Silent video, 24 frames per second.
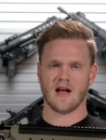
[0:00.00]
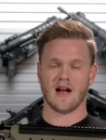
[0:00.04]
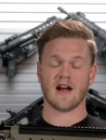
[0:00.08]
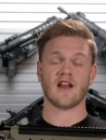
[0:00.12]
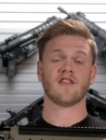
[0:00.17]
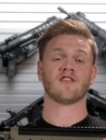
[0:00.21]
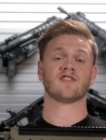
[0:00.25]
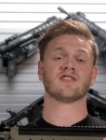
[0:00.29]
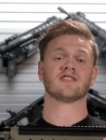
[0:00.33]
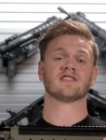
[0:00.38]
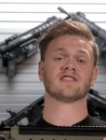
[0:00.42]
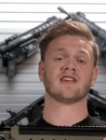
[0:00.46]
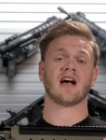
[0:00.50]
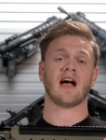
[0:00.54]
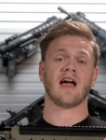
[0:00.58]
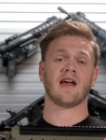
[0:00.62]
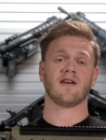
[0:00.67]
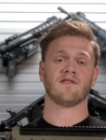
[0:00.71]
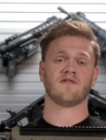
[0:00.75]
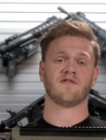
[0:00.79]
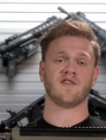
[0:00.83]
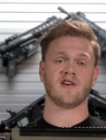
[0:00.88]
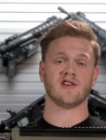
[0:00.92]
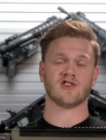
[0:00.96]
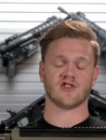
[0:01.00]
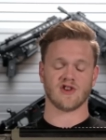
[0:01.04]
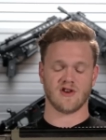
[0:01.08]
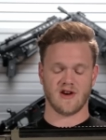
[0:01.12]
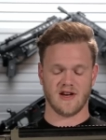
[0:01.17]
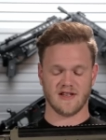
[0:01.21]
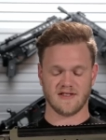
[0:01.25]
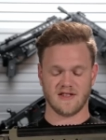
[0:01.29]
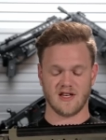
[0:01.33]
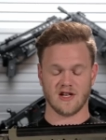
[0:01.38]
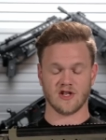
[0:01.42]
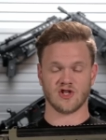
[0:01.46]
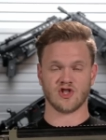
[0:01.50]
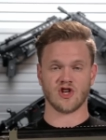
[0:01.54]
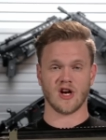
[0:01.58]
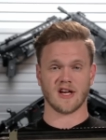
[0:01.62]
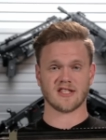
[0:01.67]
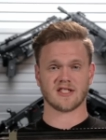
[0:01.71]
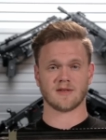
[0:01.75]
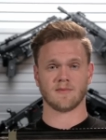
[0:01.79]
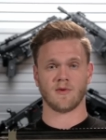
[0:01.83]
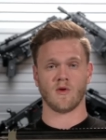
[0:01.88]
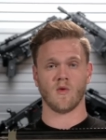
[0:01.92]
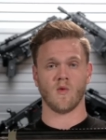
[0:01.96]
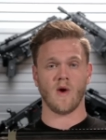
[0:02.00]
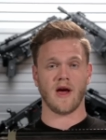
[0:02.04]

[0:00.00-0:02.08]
Another design feature is the adjustable